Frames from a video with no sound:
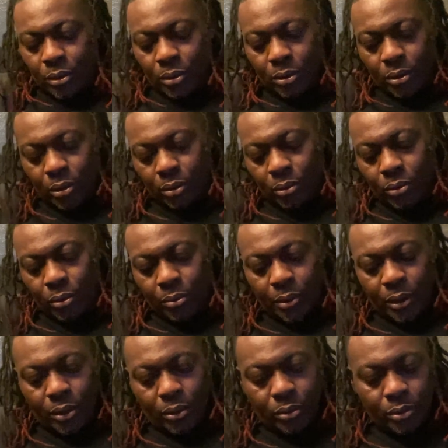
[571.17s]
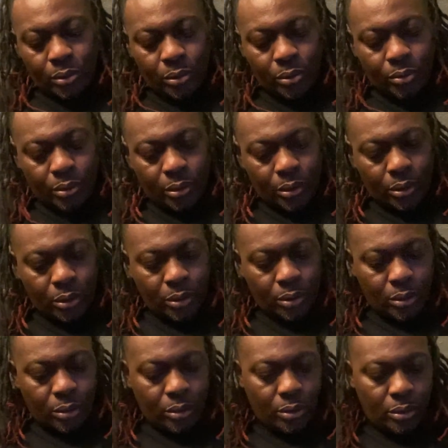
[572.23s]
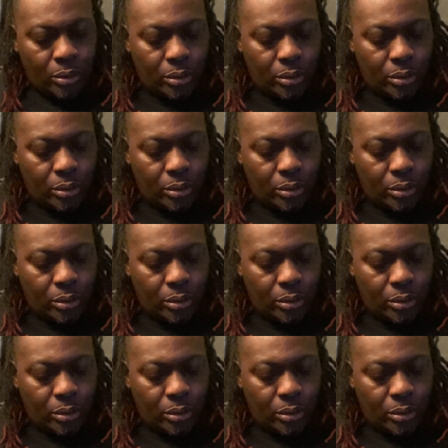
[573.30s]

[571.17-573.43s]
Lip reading: So what we gonna do is